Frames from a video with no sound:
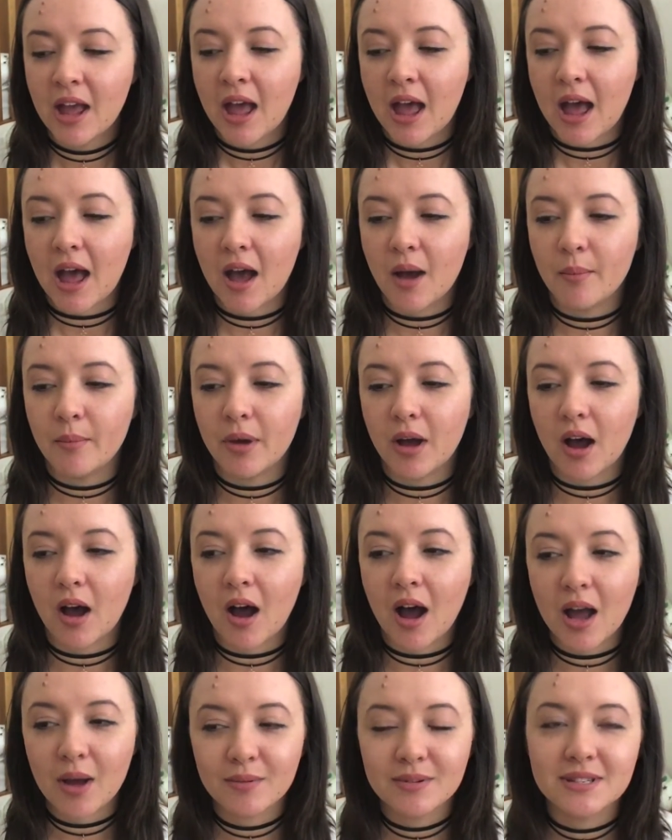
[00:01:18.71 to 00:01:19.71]

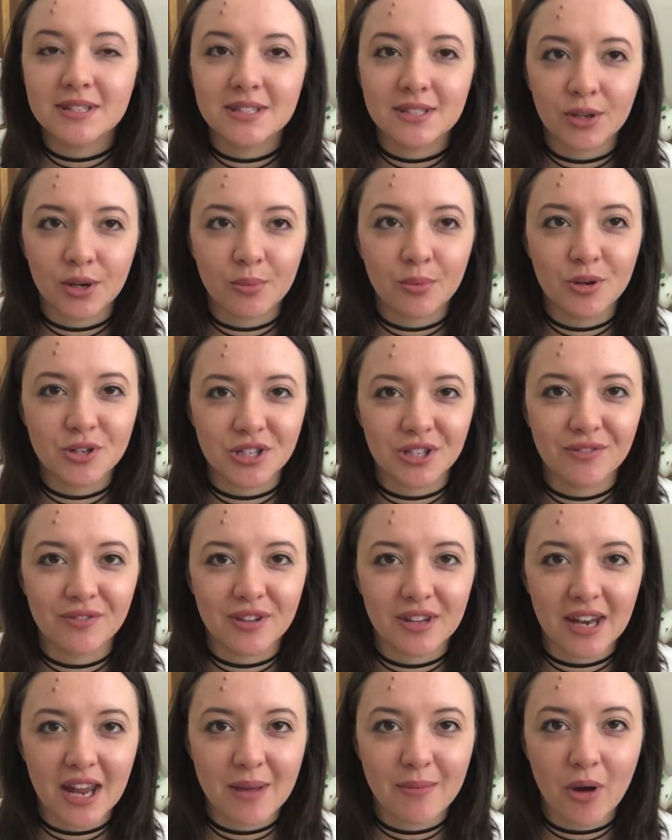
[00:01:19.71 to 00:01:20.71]
I was sort of pushing for
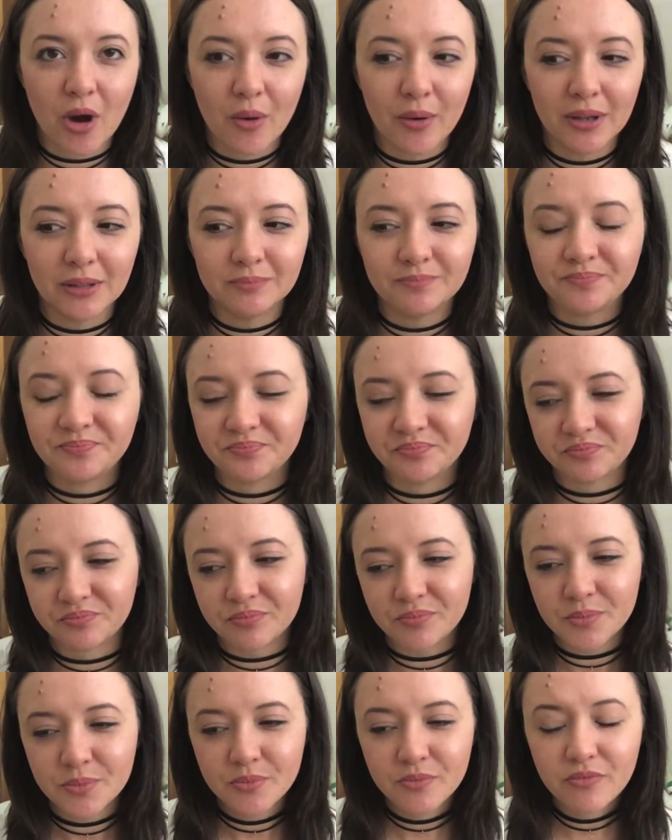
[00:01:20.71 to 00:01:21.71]
the name Owen.
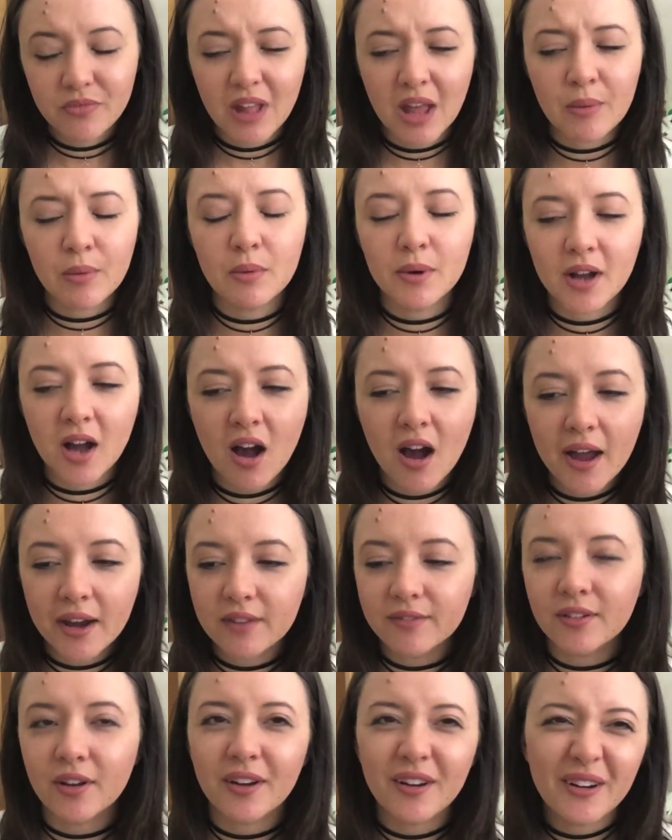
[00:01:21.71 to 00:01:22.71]
And we were kind
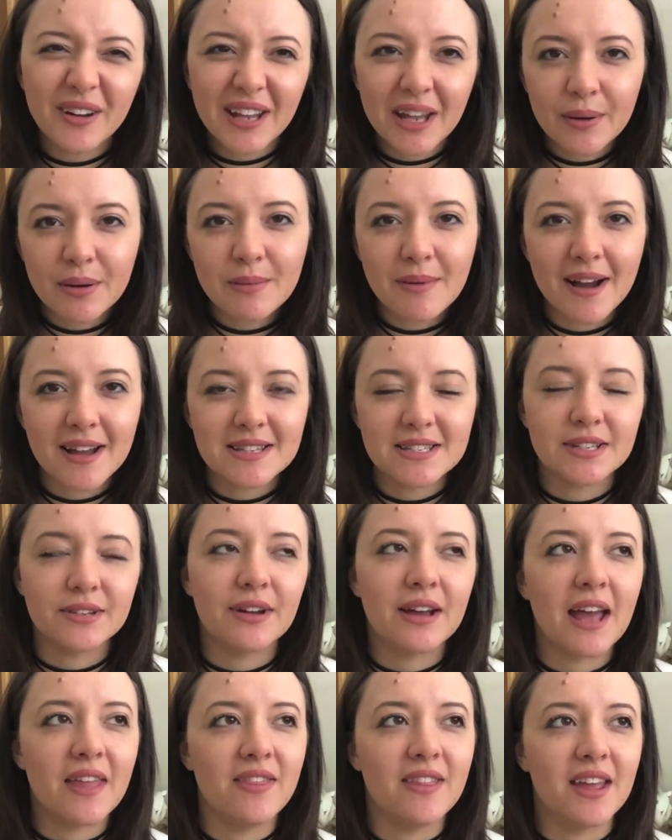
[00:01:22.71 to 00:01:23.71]
of like, oh yeah, we might do
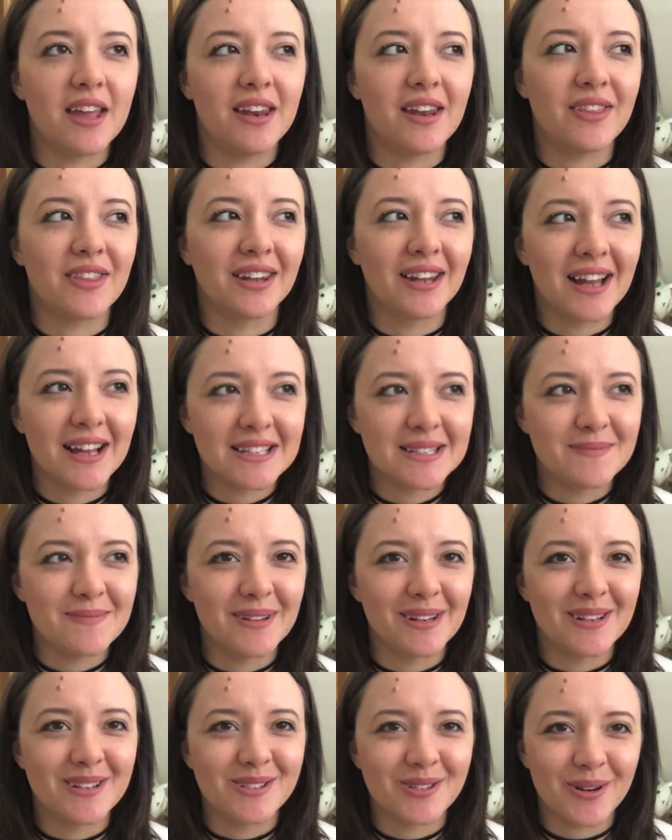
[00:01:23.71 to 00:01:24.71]
it. And then at the last
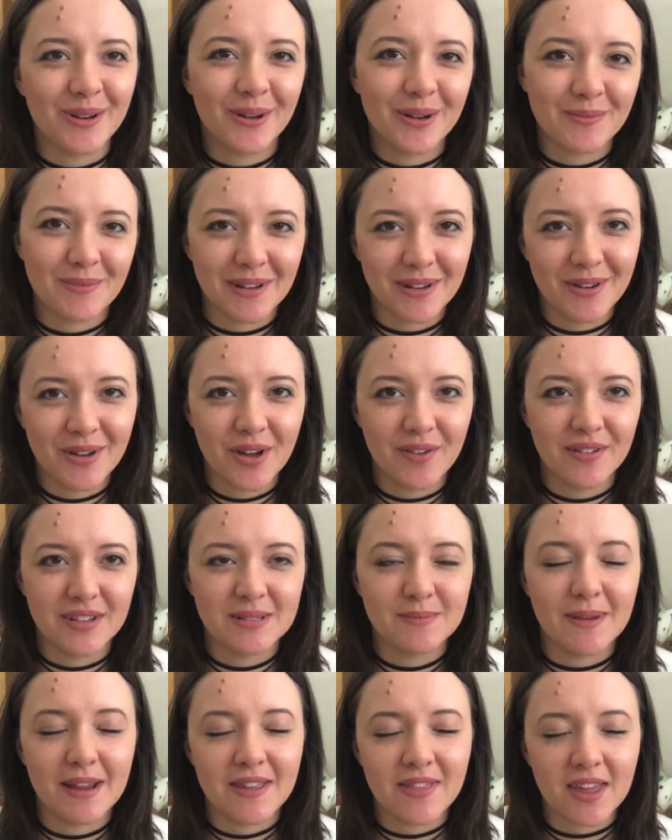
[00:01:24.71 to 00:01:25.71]
minute, Joe got a bit
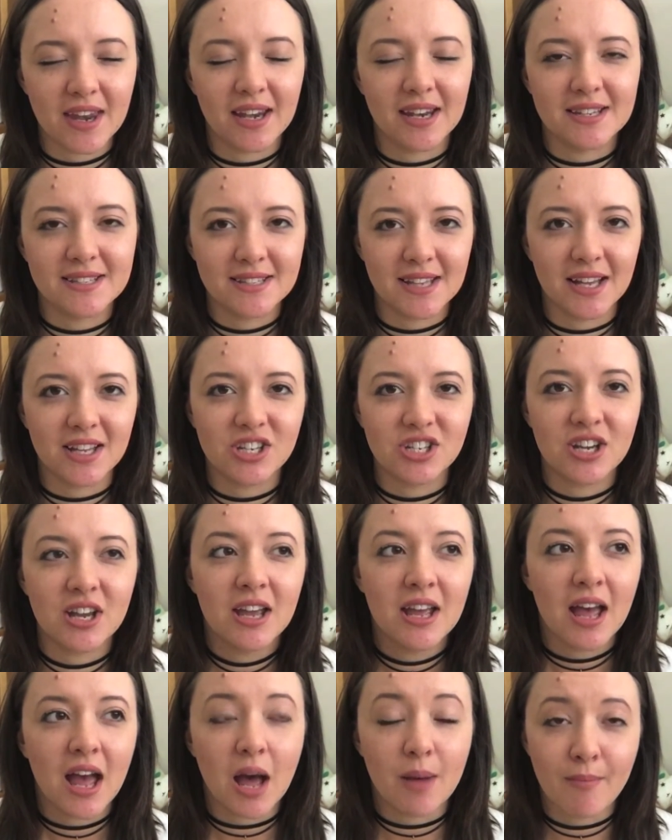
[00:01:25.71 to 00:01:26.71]
nervous, being that it is such
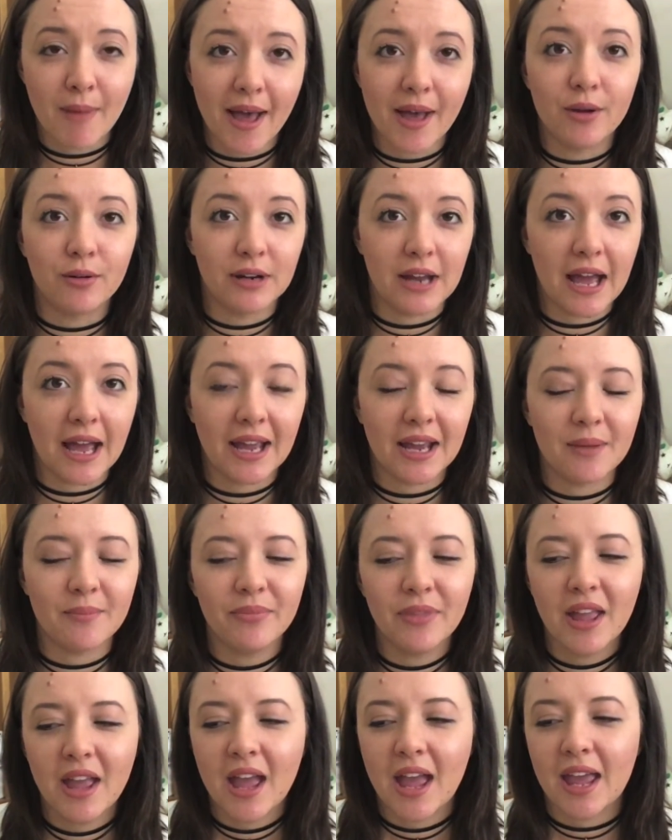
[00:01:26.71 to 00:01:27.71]
a male
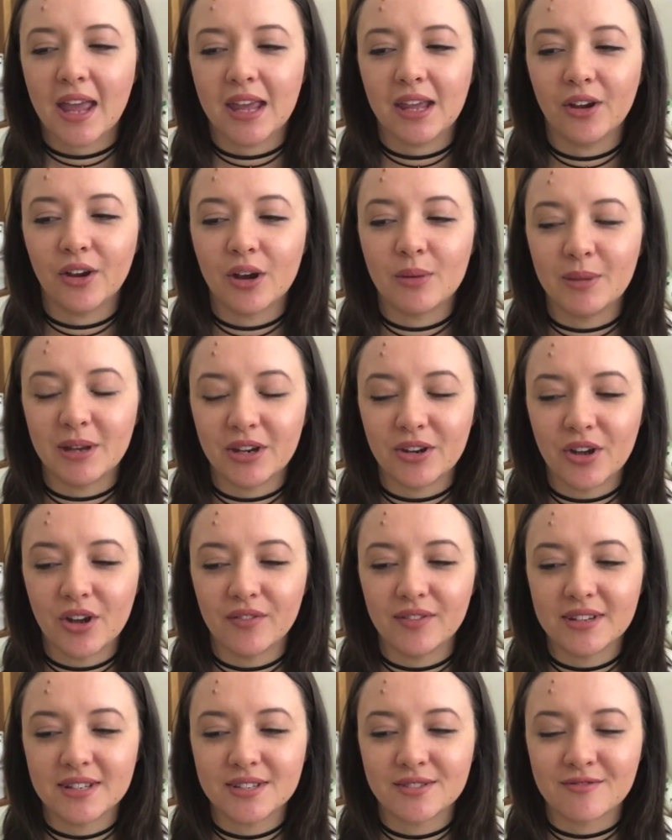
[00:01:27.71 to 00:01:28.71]
name. He got a bit
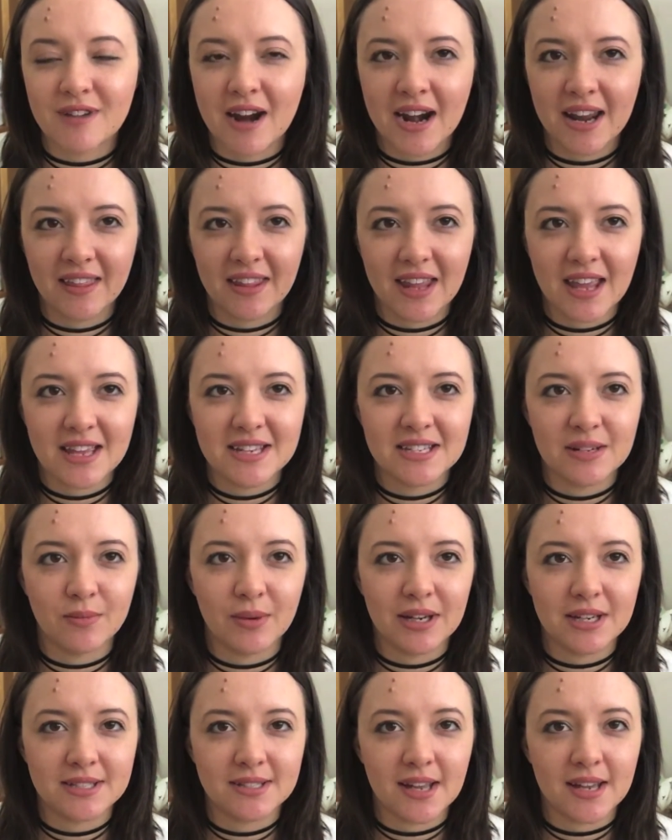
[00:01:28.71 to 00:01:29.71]
nervous right at the end and
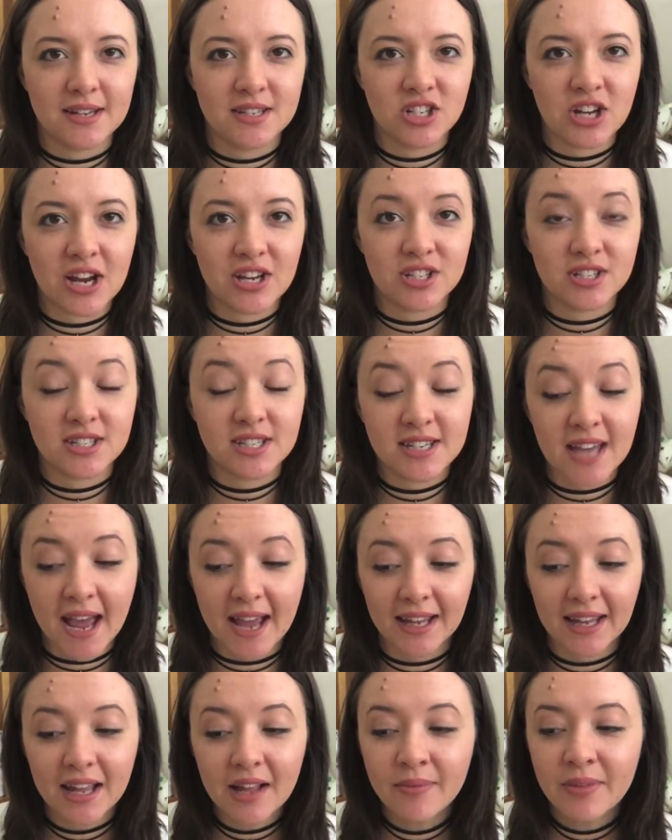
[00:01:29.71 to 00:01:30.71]
we decided to change it to
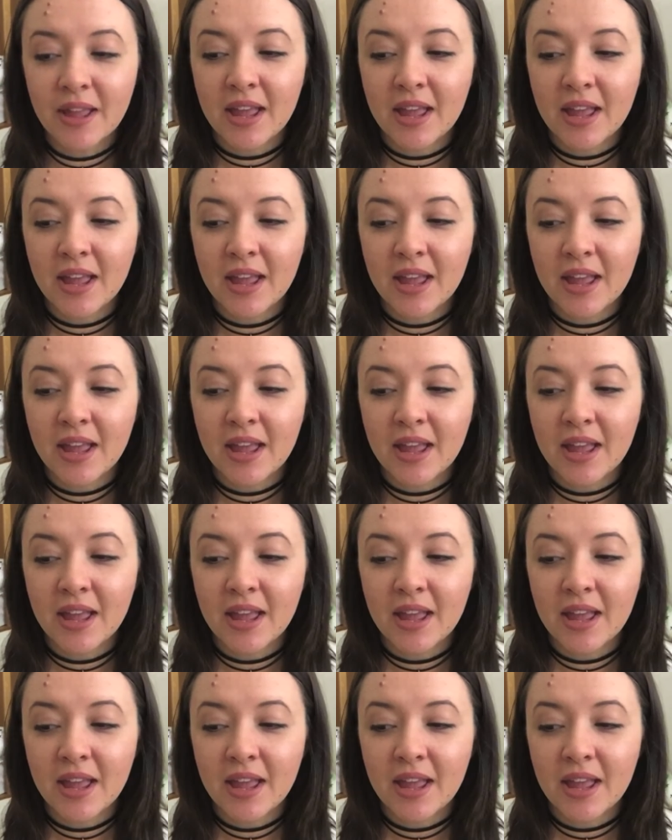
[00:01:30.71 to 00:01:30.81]
Taylor.